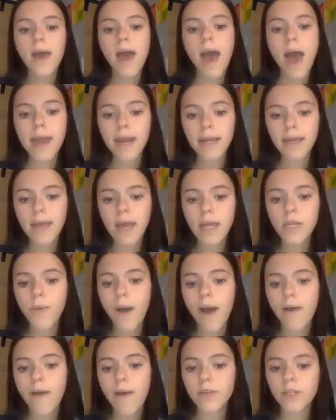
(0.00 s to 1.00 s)
And again, you
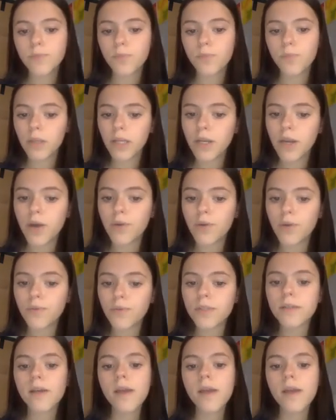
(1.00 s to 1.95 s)
have these bullet notes